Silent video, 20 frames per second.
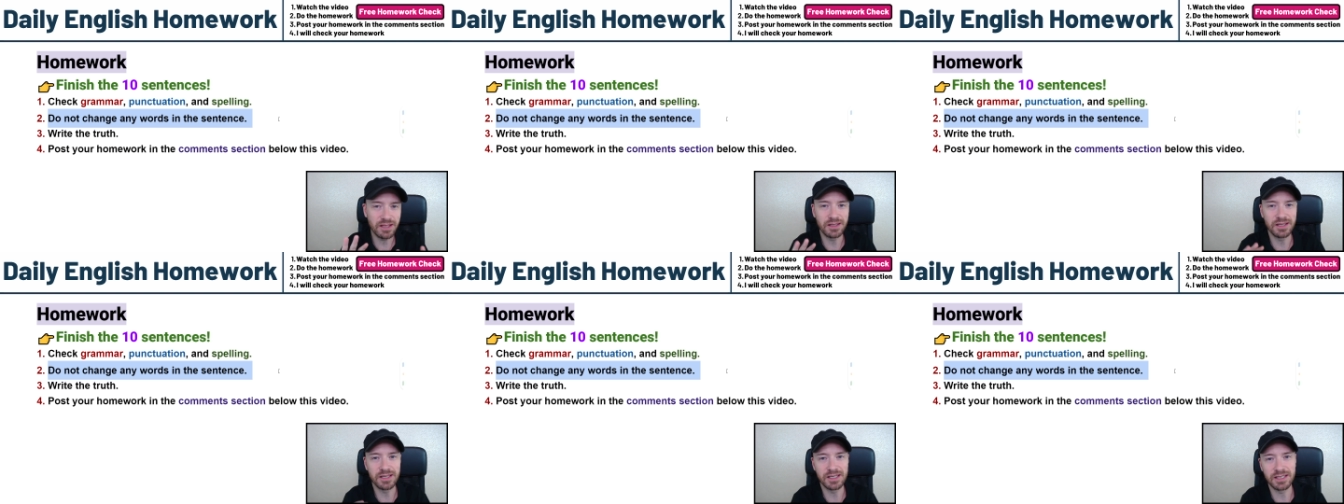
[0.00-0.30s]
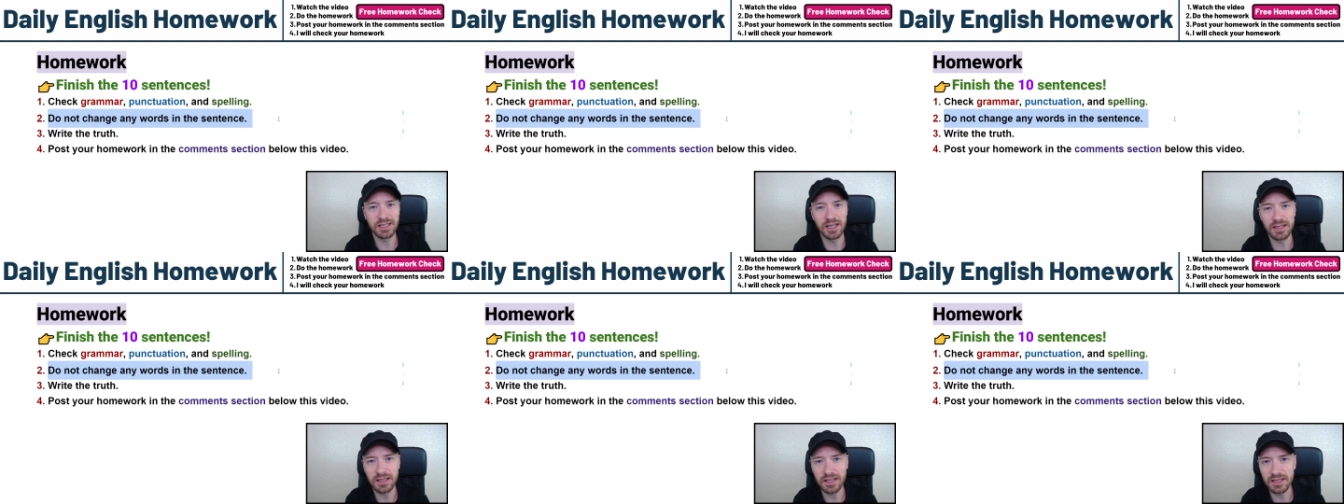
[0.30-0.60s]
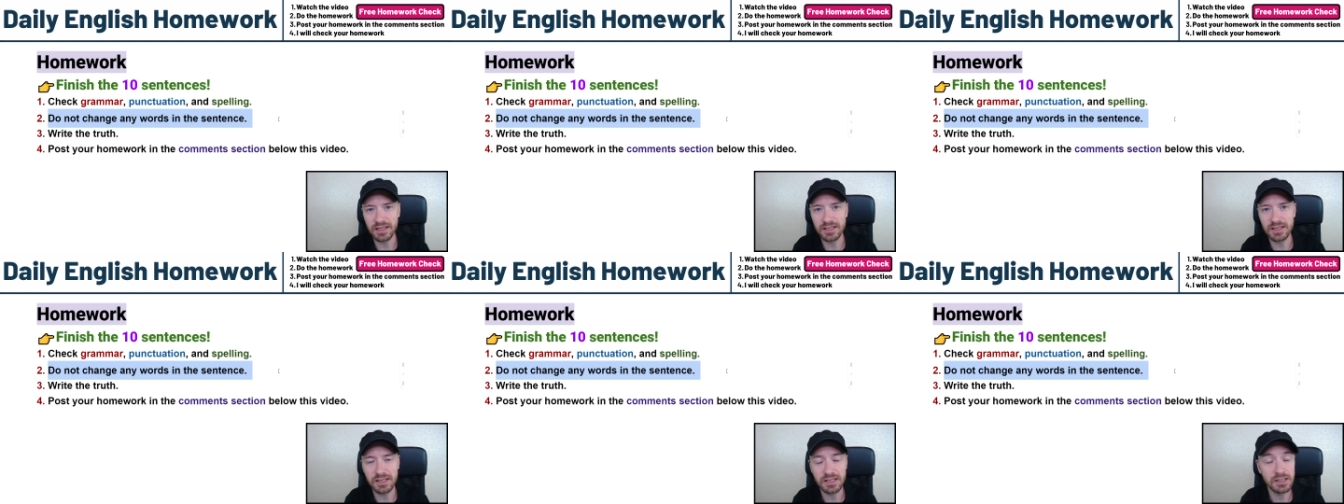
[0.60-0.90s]
the
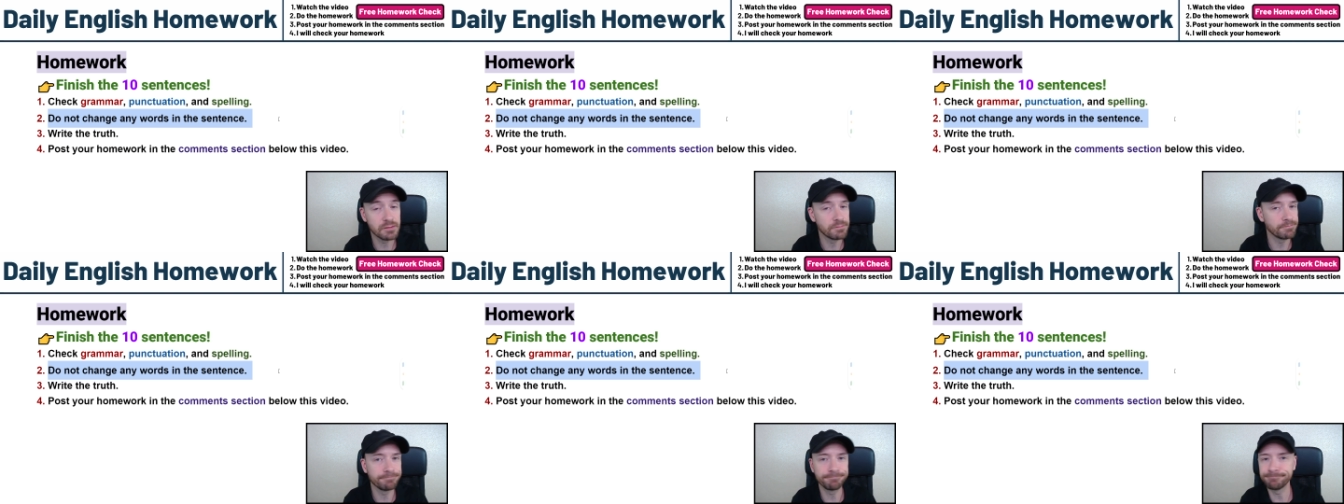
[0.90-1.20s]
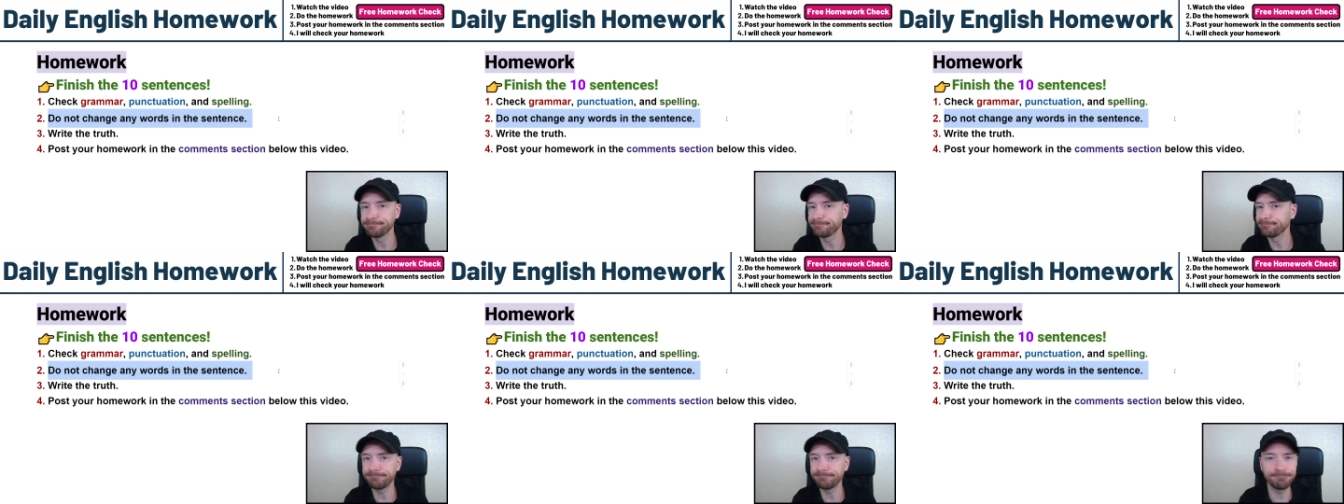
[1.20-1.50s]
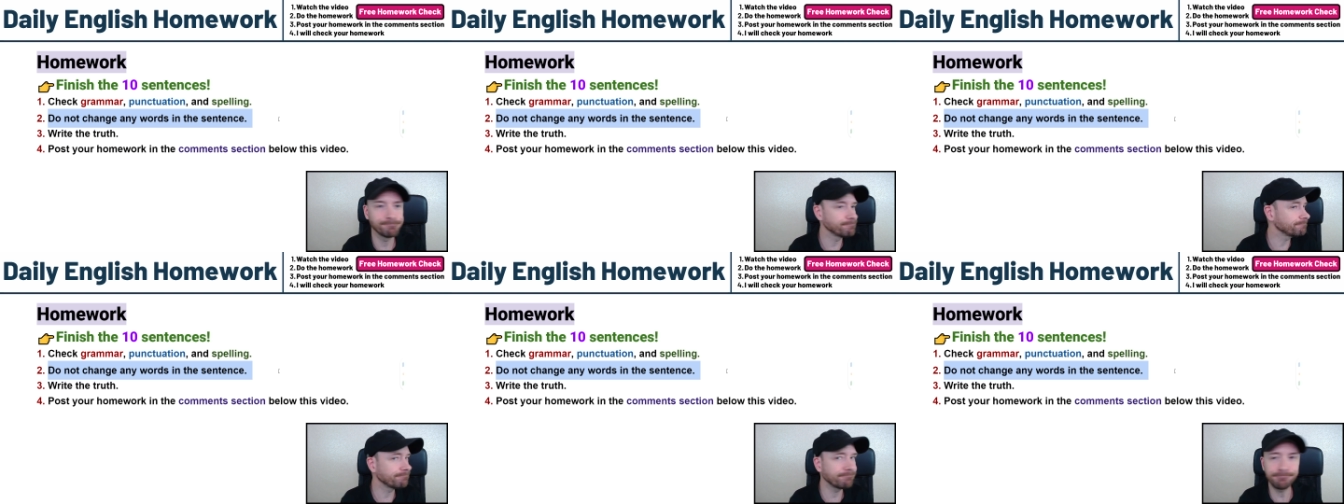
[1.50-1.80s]
sentences. Mm
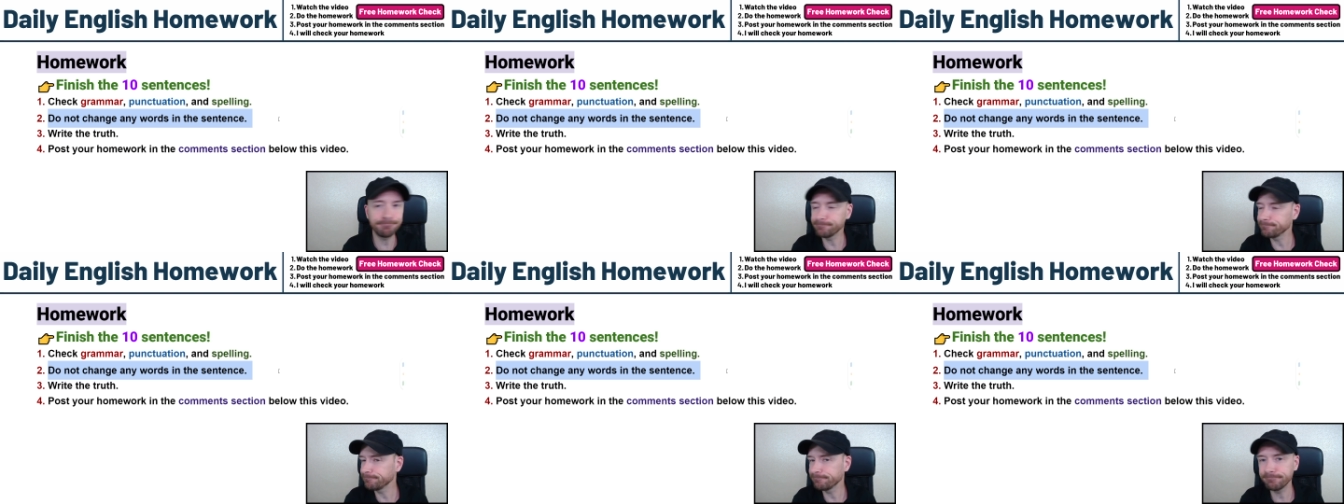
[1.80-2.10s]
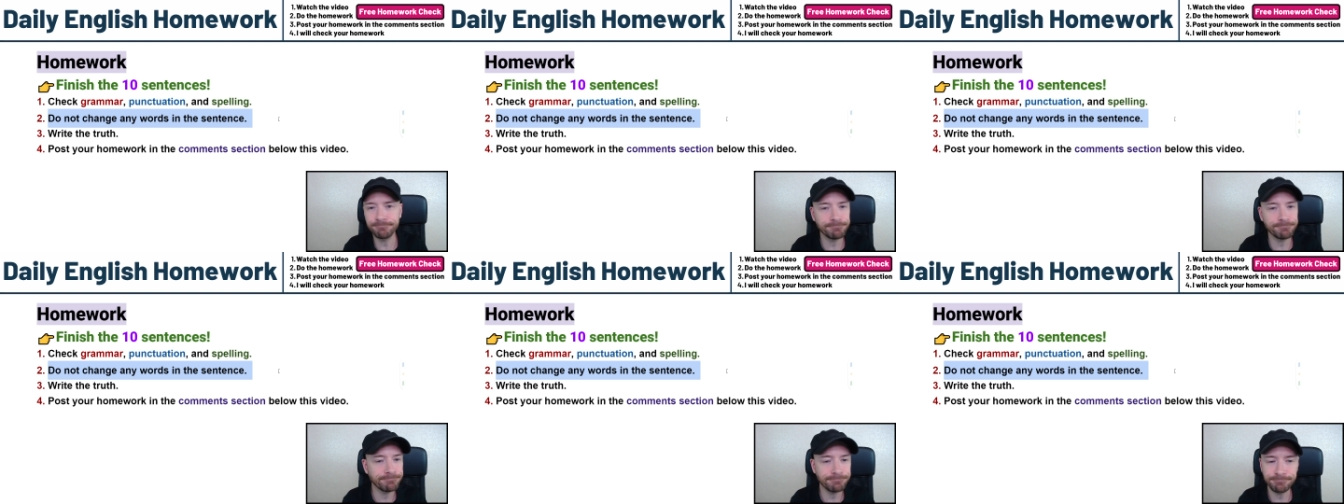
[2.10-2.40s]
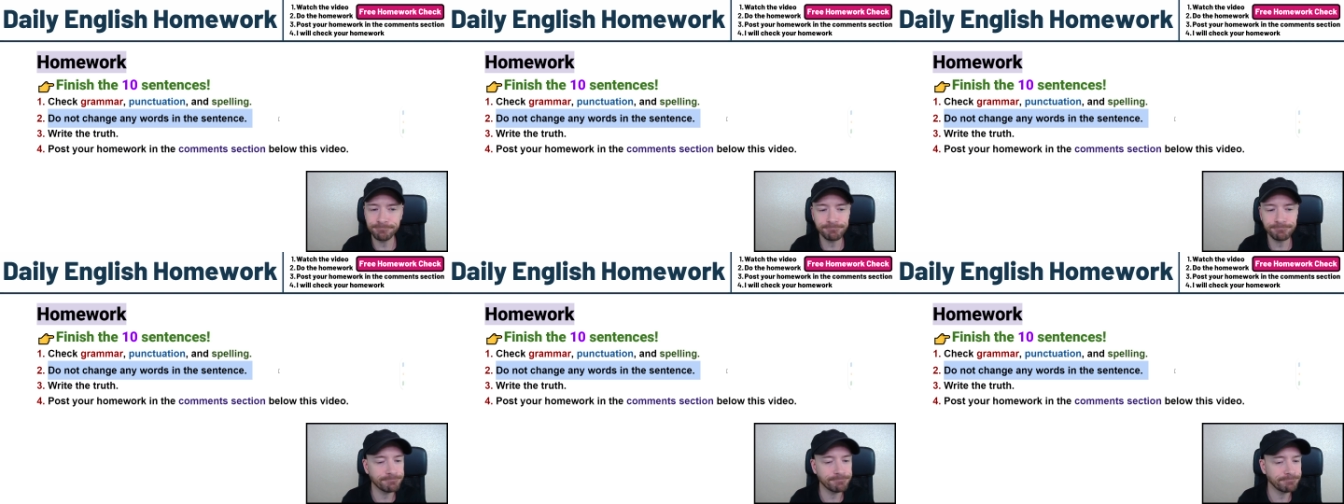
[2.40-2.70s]
-mm
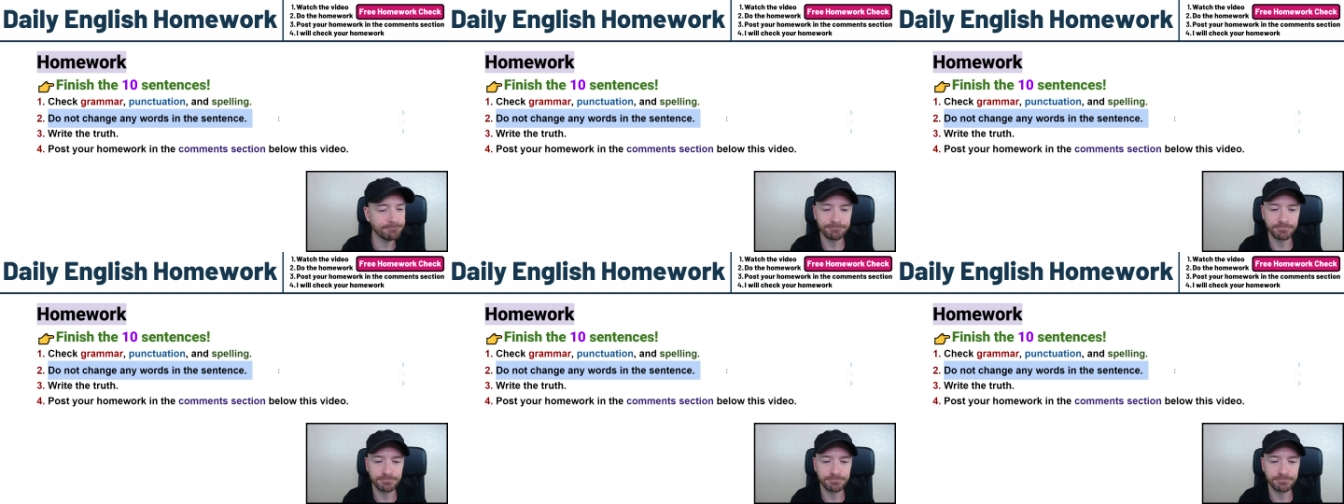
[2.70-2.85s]
-mm.